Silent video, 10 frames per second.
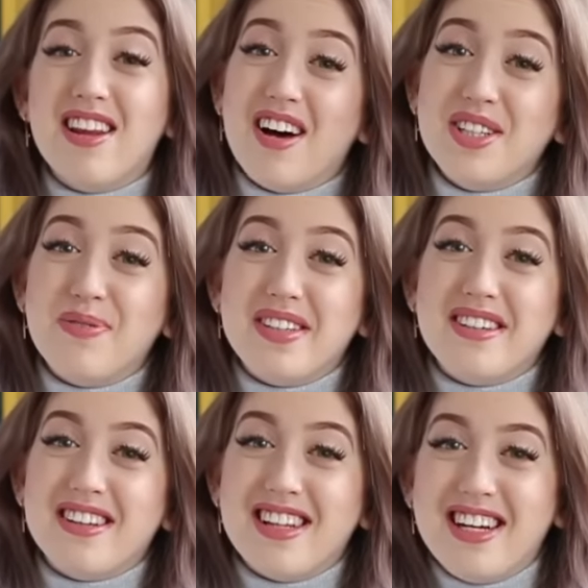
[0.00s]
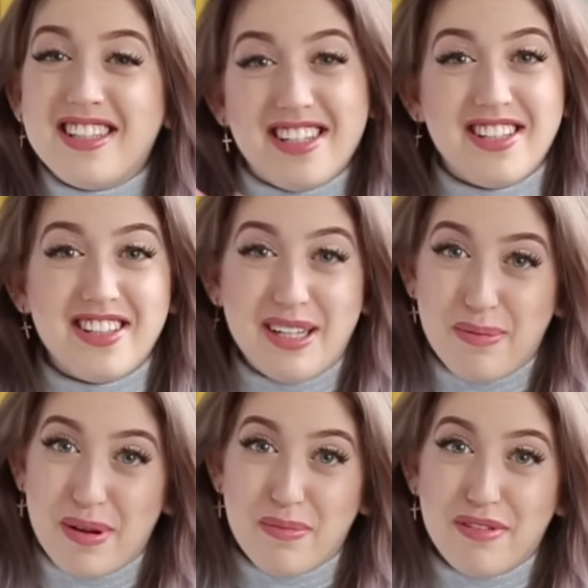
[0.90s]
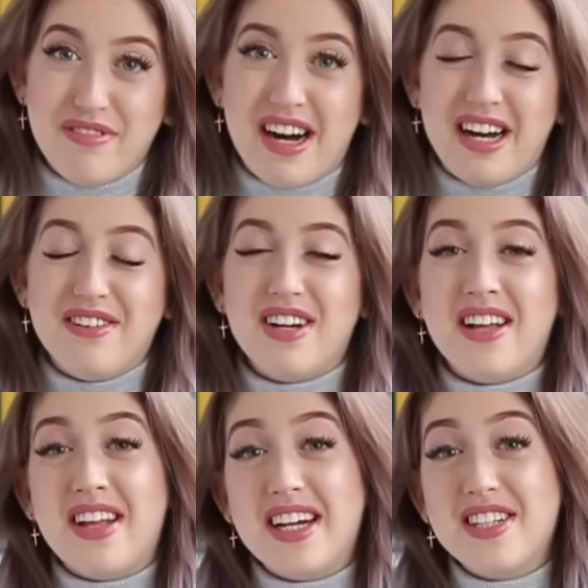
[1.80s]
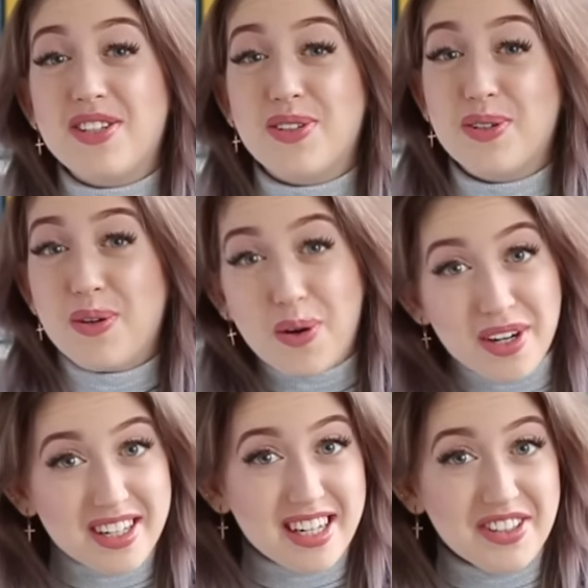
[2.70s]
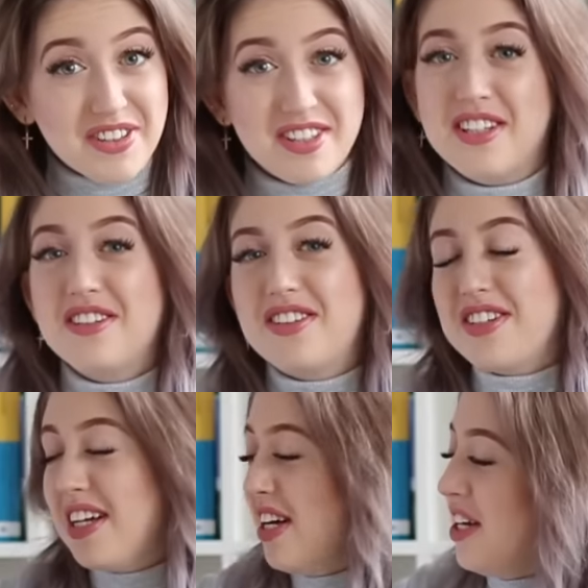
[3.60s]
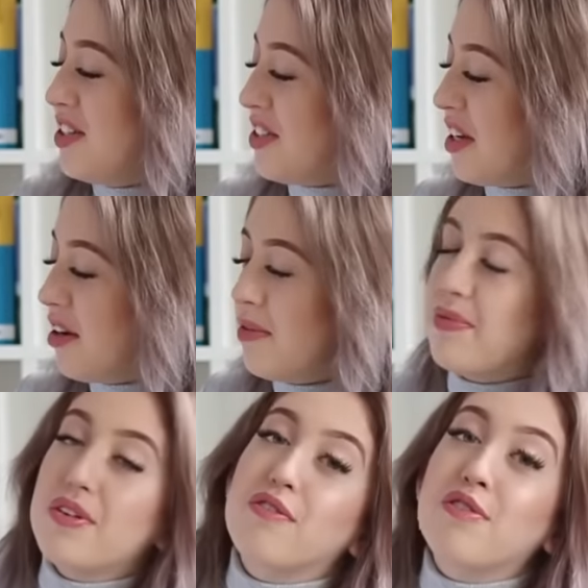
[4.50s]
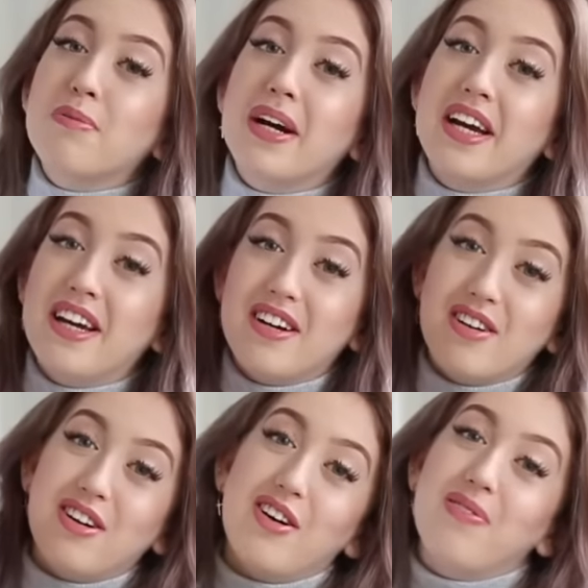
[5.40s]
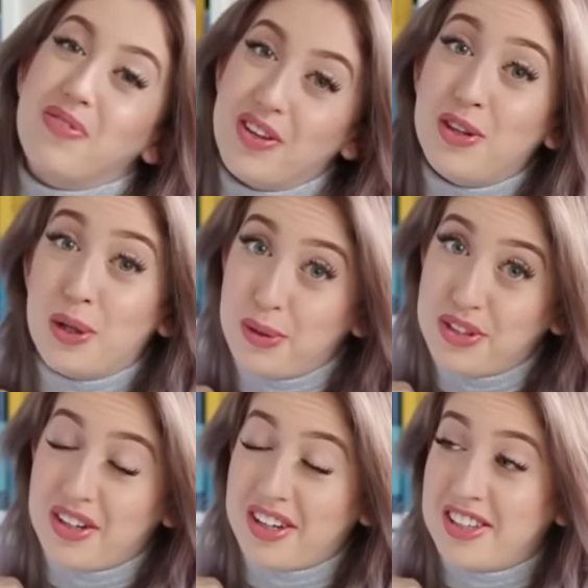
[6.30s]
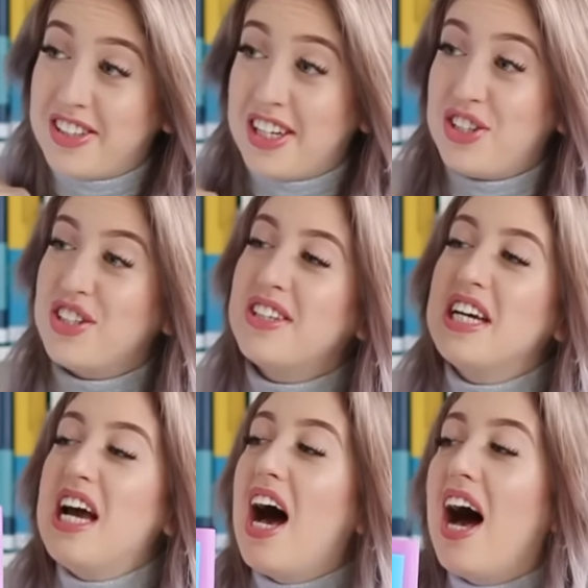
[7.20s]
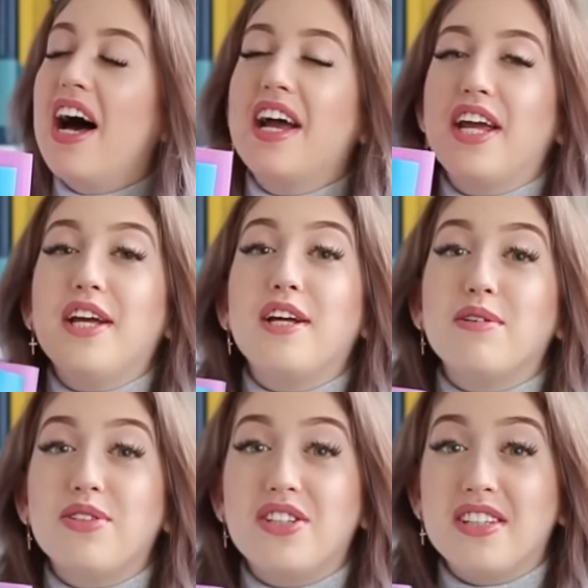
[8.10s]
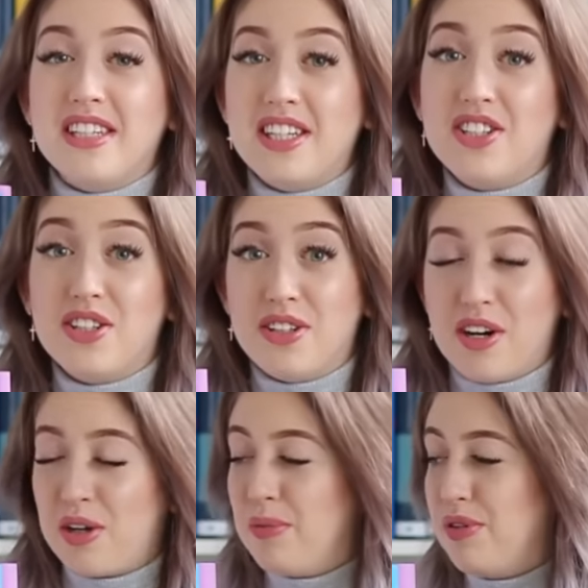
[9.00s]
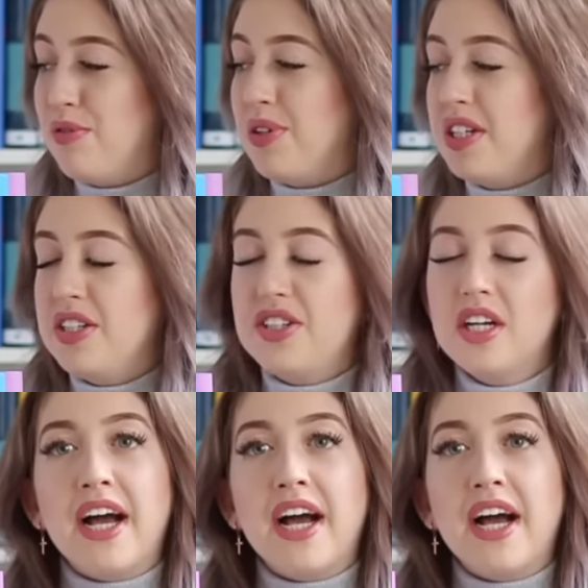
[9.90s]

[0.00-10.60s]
Last but not least is tip number five, and that is to organize your notes. So for my note organization, I use these document folders.